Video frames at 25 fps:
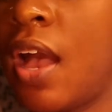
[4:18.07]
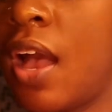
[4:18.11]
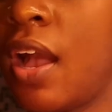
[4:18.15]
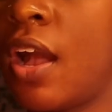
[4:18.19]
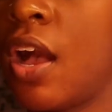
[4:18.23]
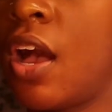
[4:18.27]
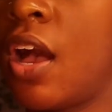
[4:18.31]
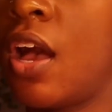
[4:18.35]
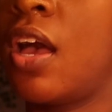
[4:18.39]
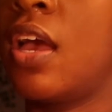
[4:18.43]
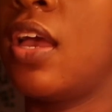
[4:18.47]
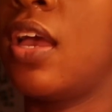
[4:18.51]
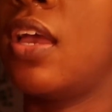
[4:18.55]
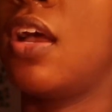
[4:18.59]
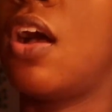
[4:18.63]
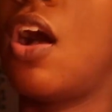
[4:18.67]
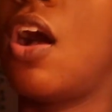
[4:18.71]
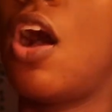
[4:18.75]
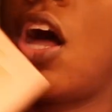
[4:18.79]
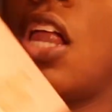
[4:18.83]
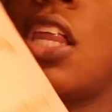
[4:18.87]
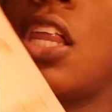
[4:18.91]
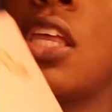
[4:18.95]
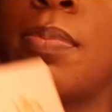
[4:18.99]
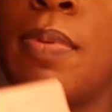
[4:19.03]
I got
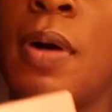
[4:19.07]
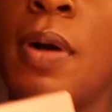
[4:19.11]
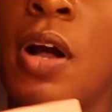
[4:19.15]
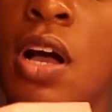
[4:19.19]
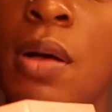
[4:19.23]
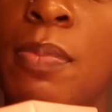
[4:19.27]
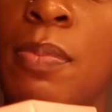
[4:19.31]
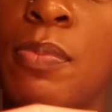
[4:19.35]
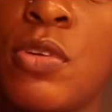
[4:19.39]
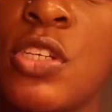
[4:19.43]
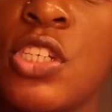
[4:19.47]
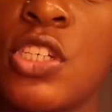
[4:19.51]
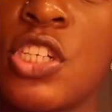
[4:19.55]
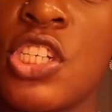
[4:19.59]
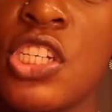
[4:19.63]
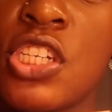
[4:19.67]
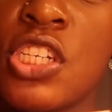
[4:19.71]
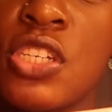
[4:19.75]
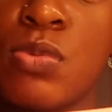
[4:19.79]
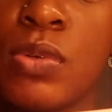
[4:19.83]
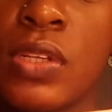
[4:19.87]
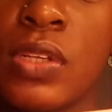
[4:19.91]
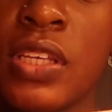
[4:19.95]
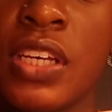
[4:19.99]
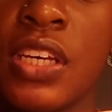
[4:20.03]
Olipop, which is
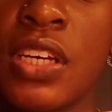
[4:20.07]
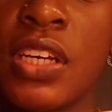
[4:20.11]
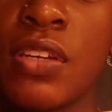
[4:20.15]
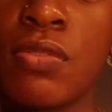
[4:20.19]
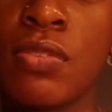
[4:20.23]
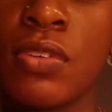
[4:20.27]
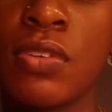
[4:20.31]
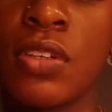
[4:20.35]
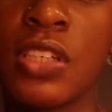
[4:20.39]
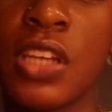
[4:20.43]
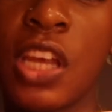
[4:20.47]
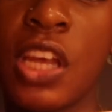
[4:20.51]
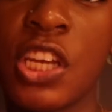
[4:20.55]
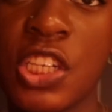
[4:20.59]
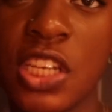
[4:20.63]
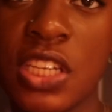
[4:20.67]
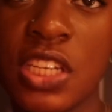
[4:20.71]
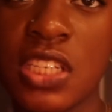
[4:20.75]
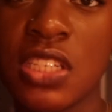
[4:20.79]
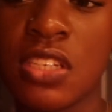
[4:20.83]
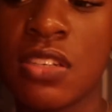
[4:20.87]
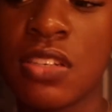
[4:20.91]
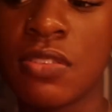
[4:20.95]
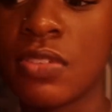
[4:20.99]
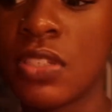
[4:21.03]
just really good for a
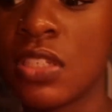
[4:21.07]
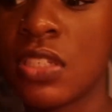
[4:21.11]
digestive